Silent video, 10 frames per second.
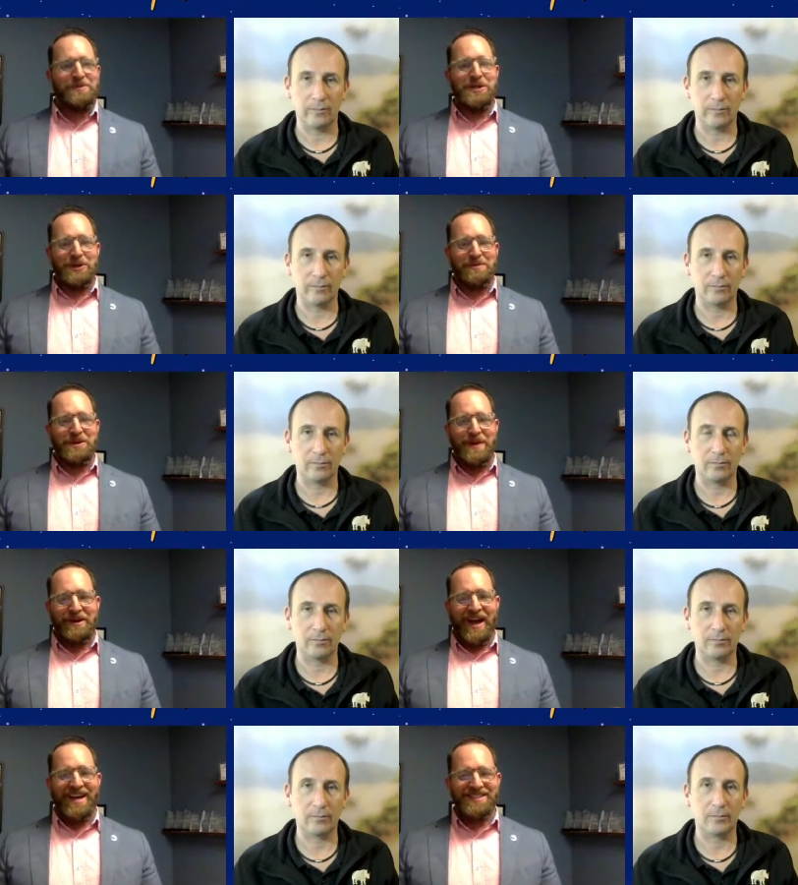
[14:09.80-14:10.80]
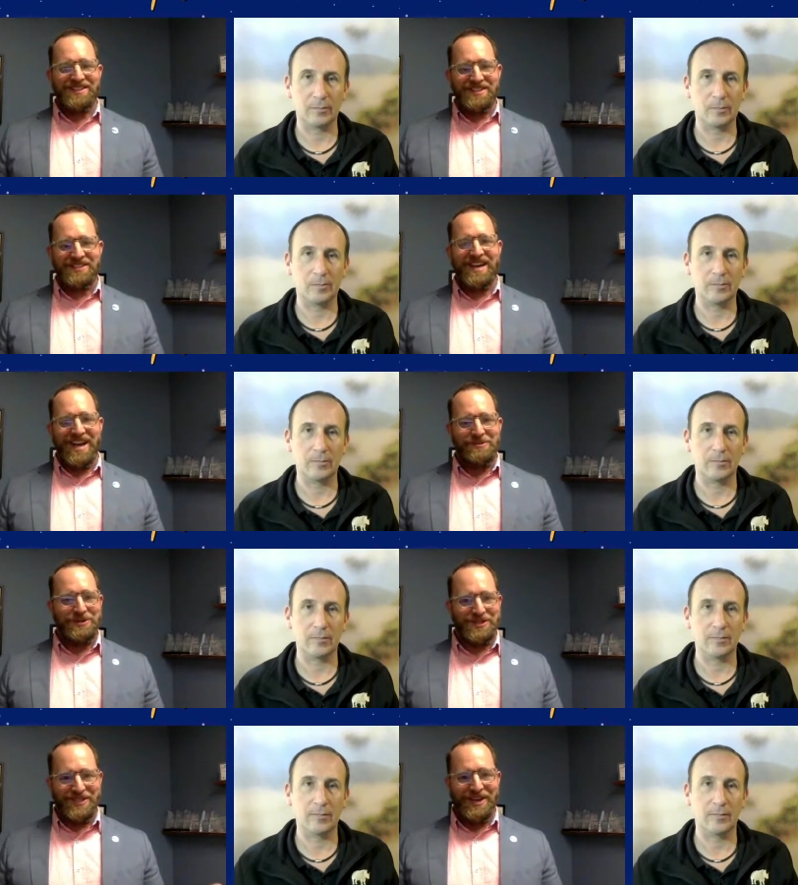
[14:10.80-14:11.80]
Speaker 1: tell me a little bit about Eyes in the Sky,
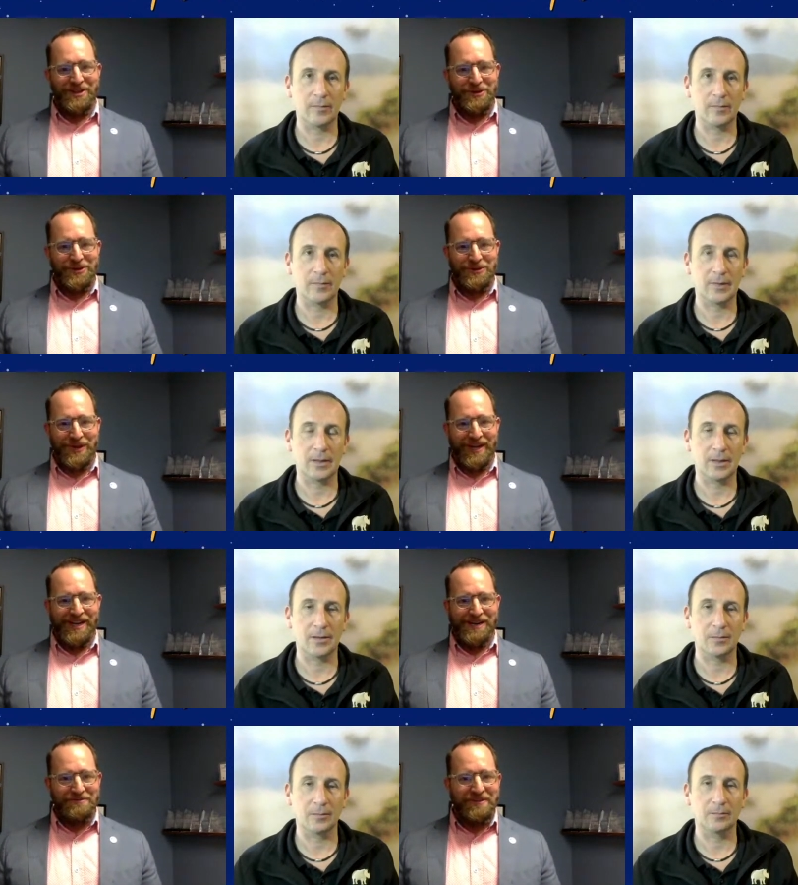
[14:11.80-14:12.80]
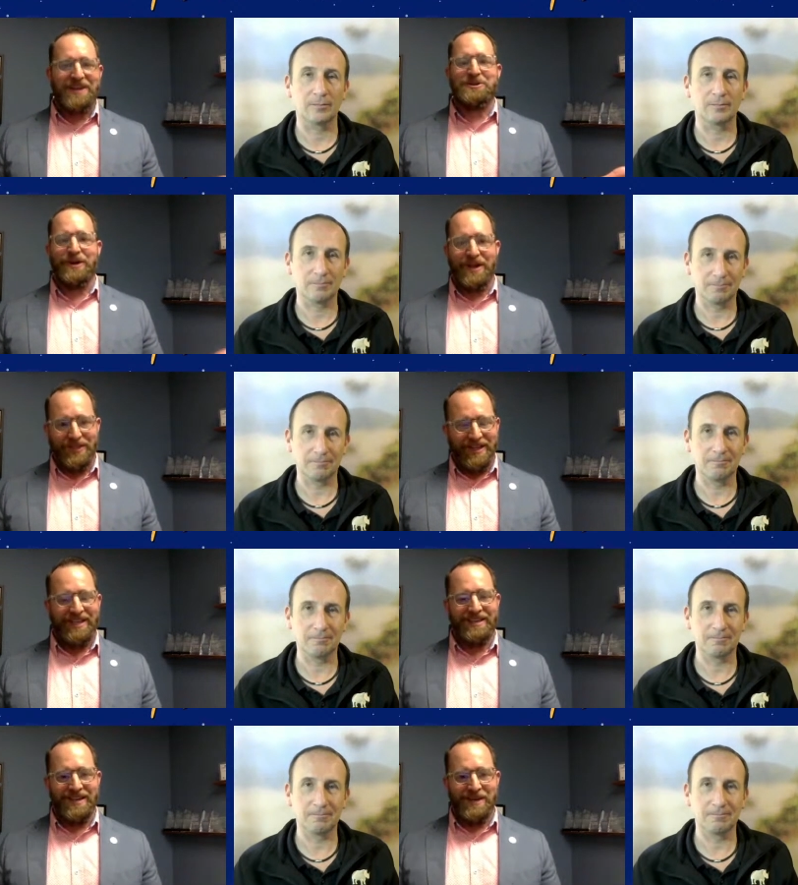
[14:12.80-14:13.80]
which is another uh, vector I
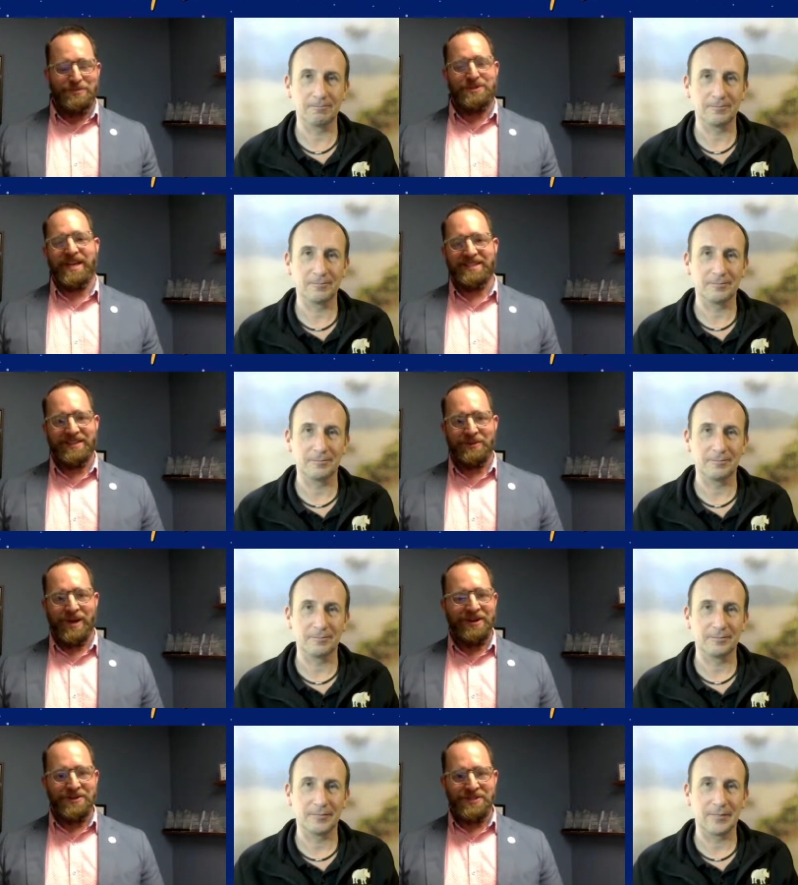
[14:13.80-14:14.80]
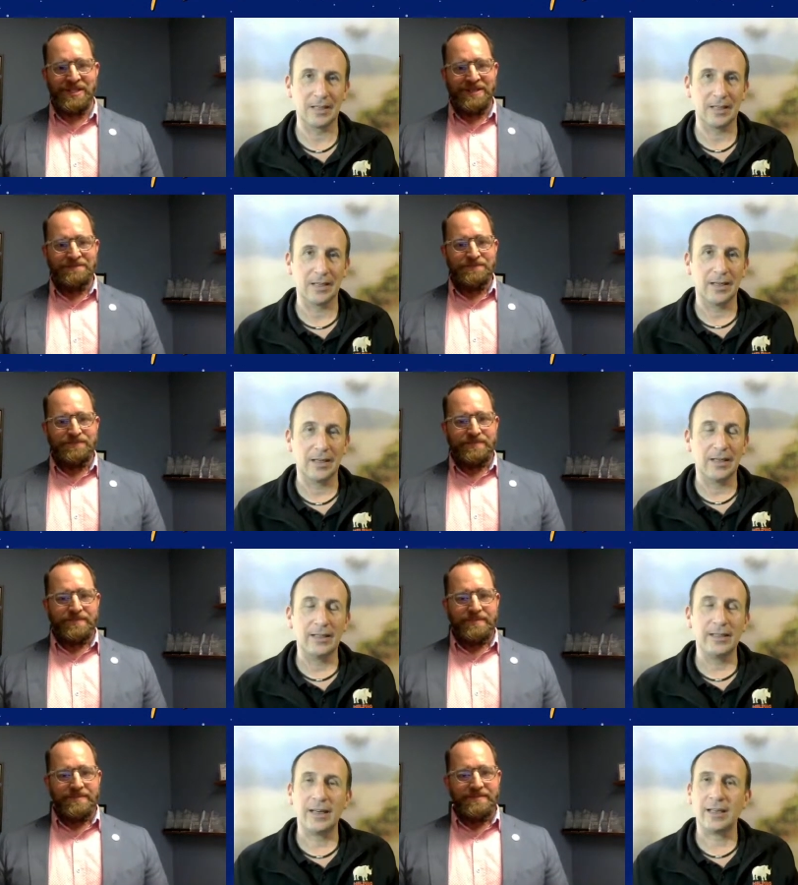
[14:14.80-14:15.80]
think in in protecting the rhinos.
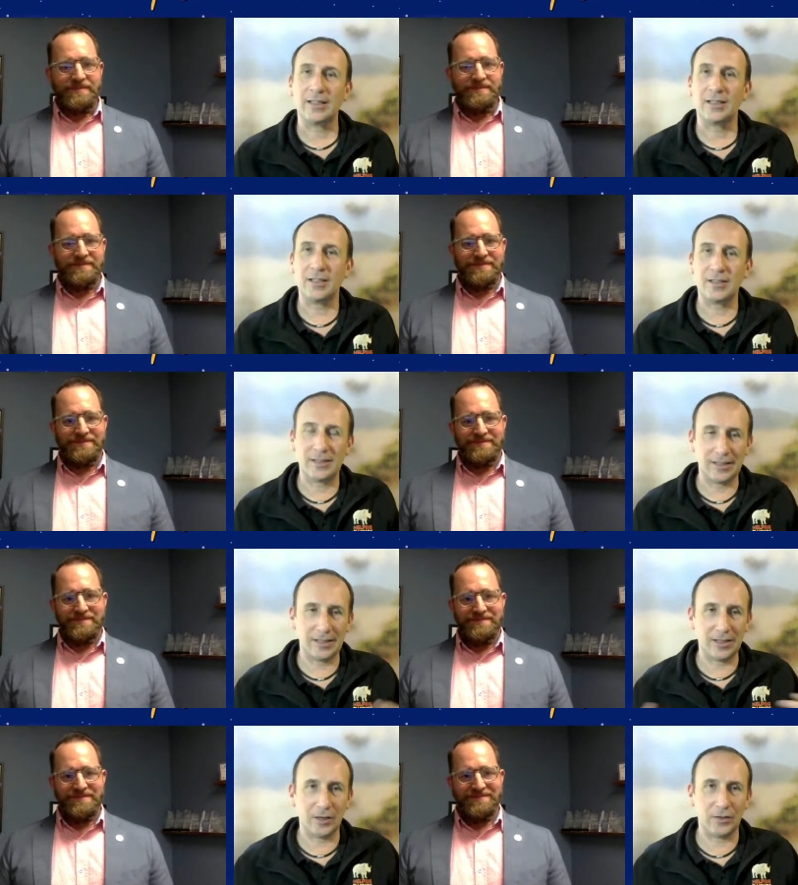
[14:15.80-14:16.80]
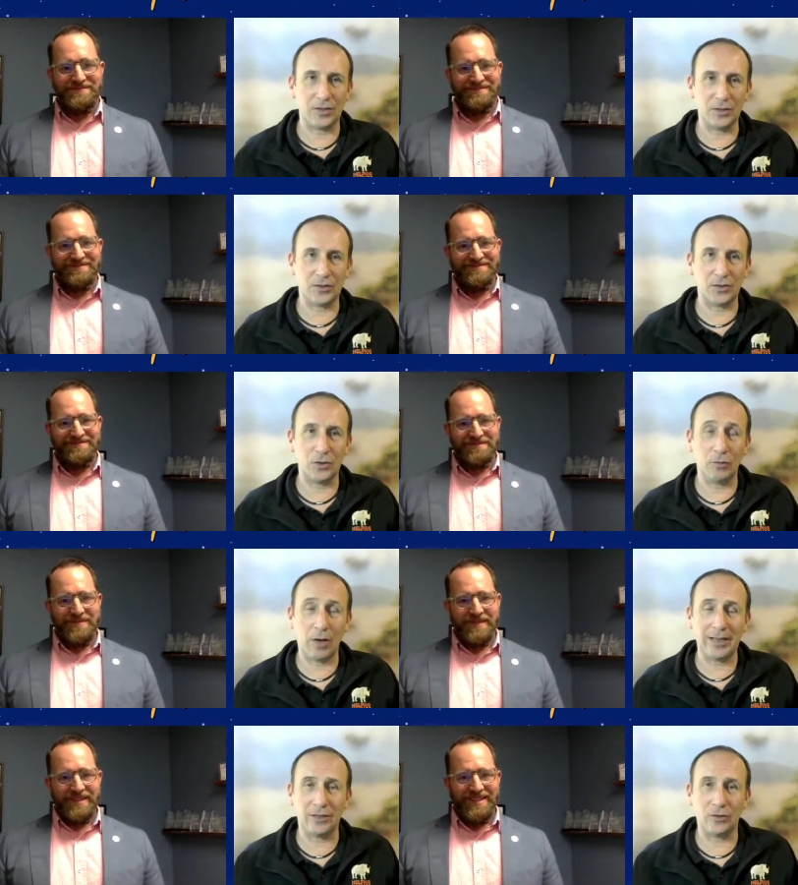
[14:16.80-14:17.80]
Speaker 2: Yeah, so there's the, you know, so so you're
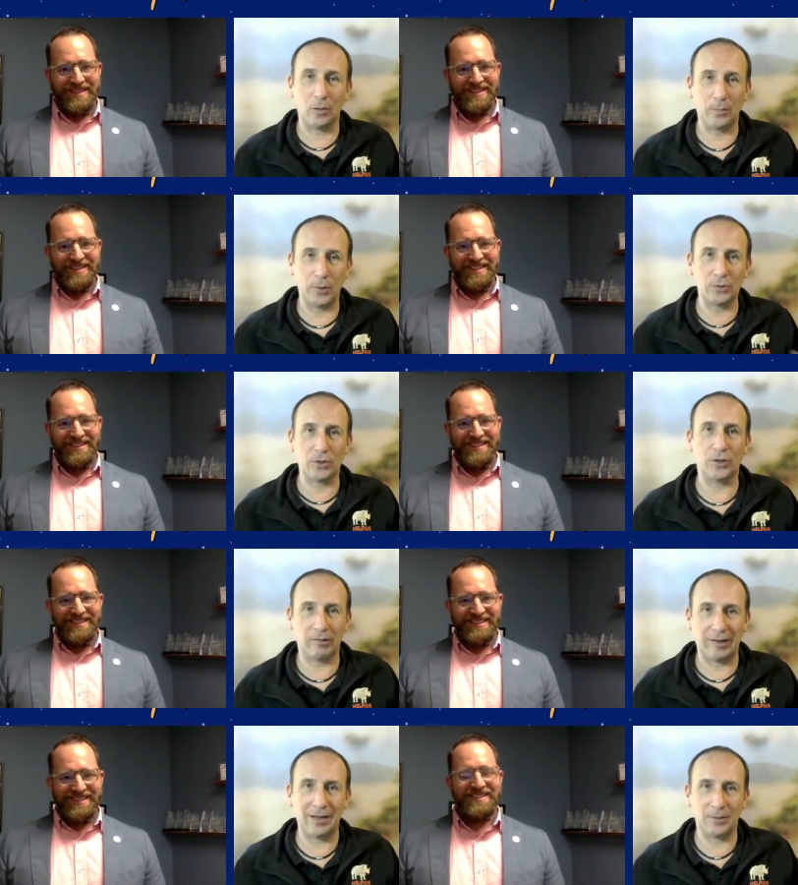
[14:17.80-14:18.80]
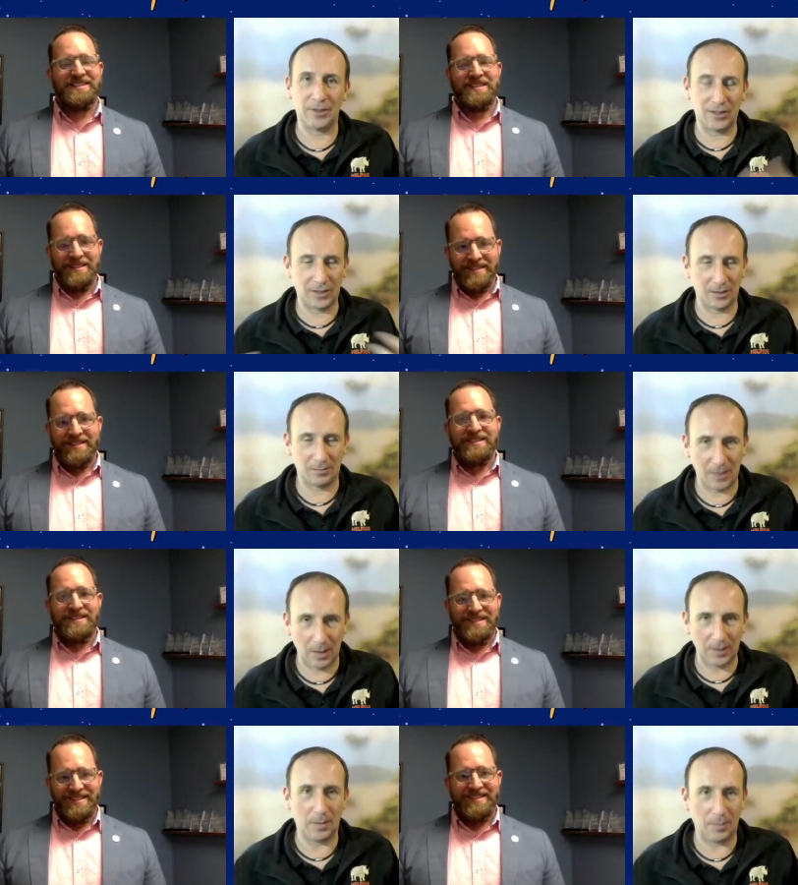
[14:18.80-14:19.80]
right. You've got boots on the ground, which is the
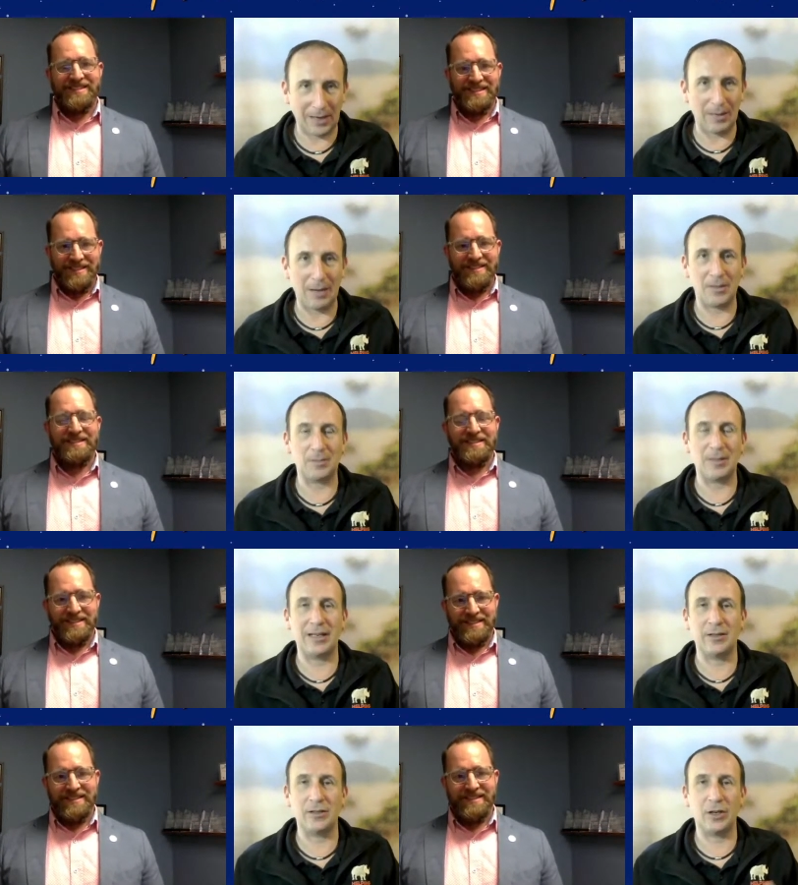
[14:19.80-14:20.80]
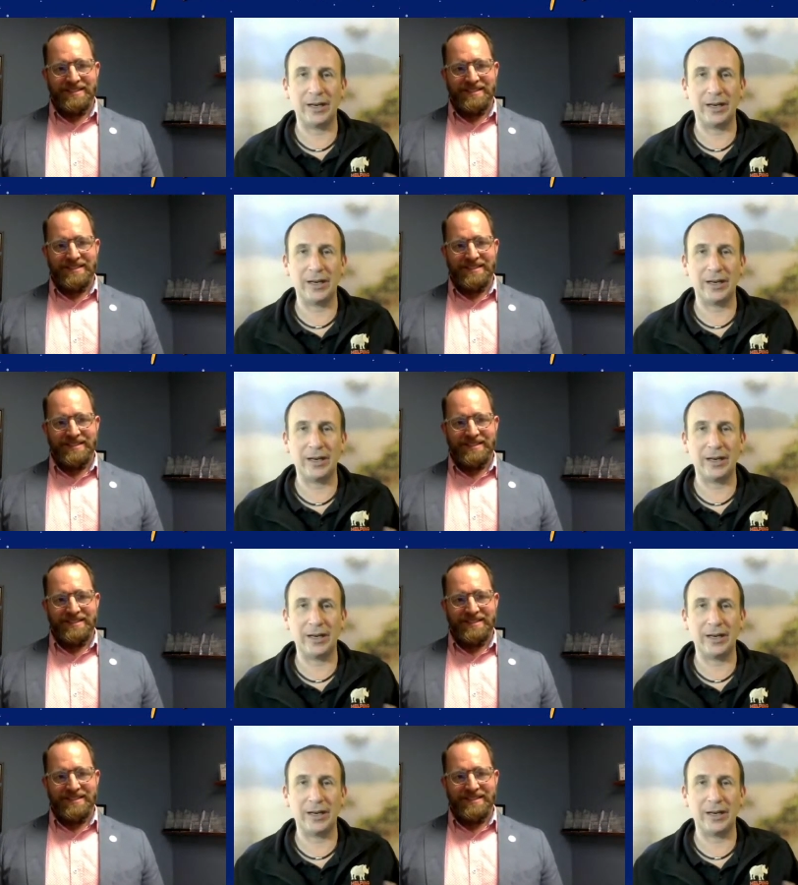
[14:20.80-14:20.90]
the, the black mambas, but then you know